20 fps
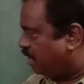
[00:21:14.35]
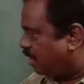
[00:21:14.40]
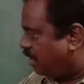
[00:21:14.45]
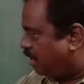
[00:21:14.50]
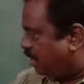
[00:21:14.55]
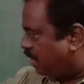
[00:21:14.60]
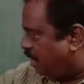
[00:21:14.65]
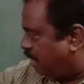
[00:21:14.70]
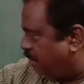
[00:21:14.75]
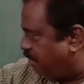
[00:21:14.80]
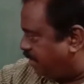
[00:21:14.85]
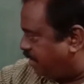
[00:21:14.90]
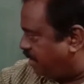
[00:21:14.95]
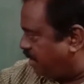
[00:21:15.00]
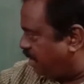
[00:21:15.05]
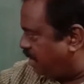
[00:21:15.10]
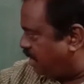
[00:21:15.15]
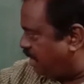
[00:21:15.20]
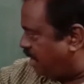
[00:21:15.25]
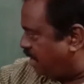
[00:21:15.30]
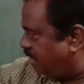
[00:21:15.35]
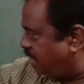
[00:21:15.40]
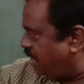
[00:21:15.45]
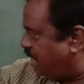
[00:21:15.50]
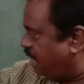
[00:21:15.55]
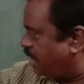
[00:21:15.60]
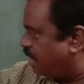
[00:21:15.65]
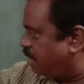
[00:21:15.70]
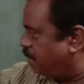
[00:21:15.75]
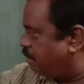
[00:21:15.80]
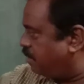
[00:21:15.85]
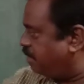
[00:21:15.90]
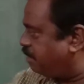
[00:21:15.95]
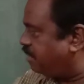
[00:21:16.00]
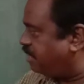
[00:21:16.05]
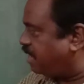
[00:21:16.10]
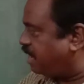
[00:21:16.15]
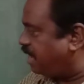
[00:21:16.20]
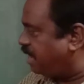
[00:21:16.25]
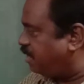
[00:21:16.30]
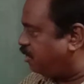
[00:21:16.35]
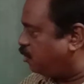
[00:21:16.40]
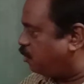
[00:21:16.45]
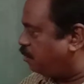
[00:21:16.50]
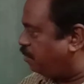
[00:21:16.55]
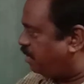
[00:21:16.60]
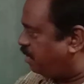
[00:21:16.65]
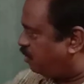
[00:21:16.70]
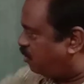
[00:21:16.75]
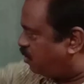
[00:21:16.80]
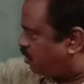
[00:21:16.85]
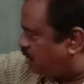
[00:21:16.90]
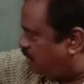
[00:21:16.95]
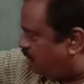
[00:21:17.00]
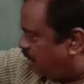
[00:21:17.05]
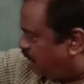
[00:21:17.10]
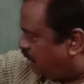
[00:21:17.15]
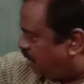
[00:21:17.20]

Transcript: If theta is the angle between the lines means